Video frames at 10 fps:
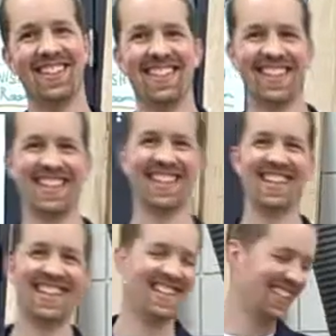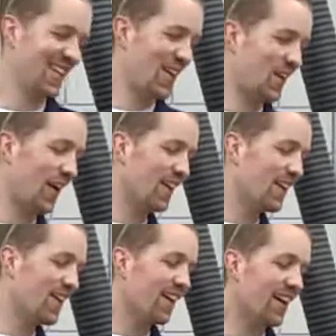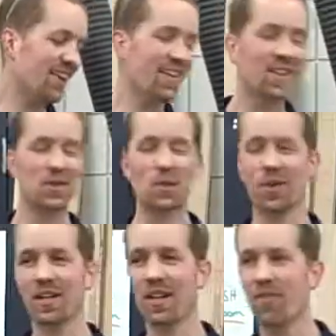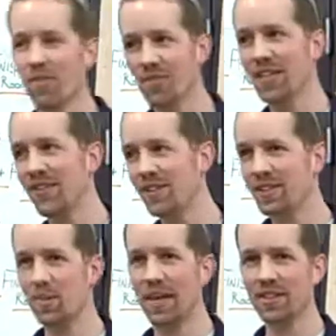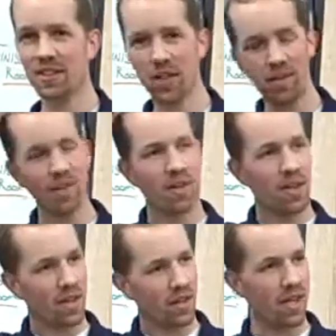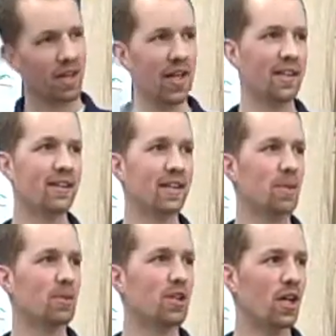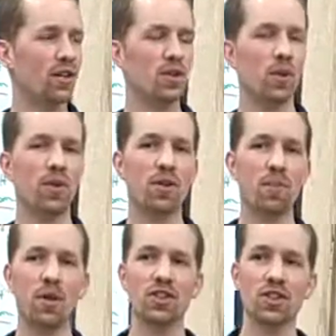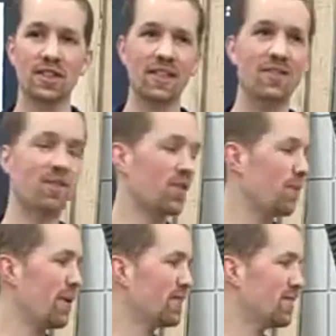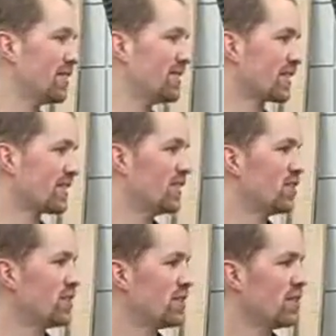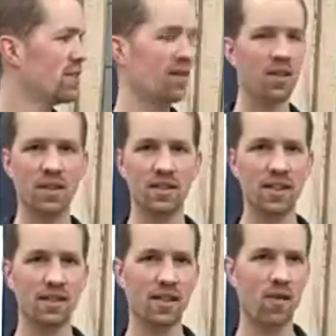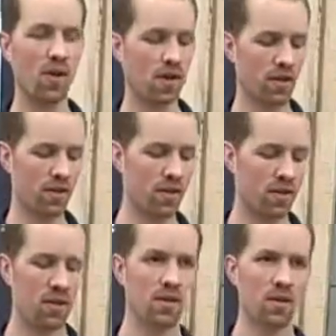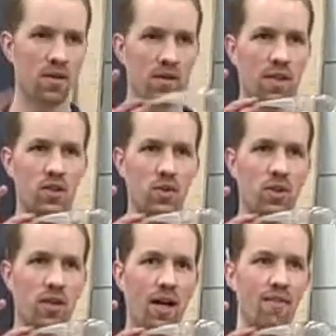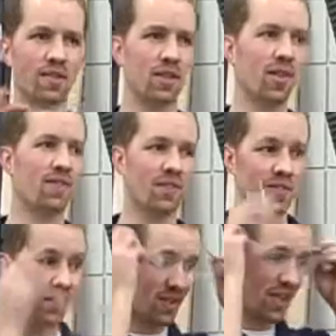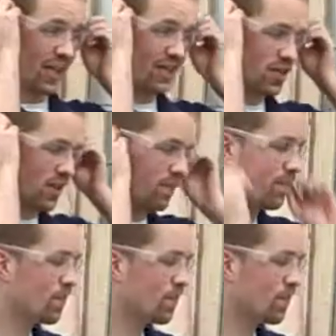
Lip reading: Okay, the next tool we're going to cover for safety is the bandsaw. Like the table saw, the joiner, the margin of safety for the bandsaw is 6 inches. It says that right on here. Next rule you'd have is the safety valve.